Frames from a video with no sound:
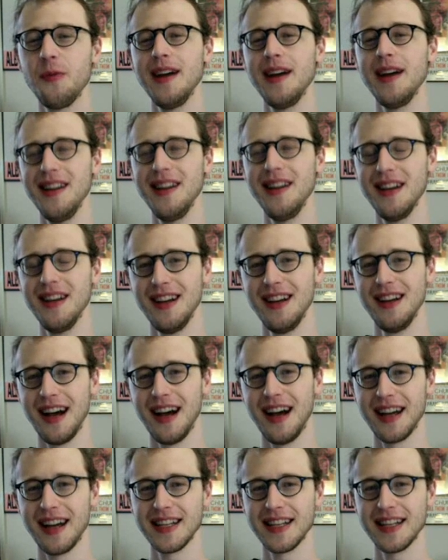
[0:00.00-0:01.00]
way
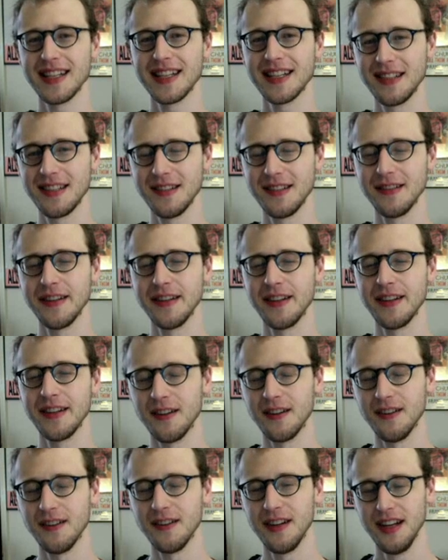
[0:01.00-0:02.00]
I guess too, you
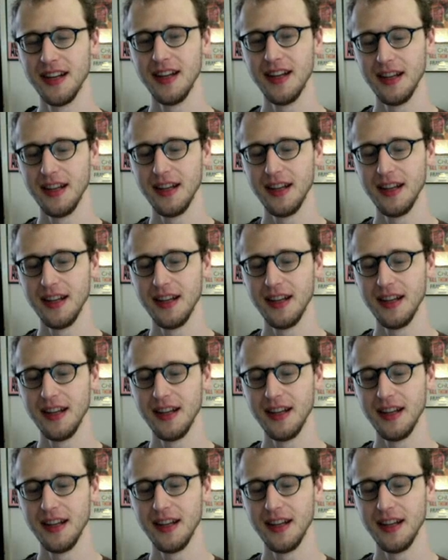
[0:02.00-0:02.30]
know,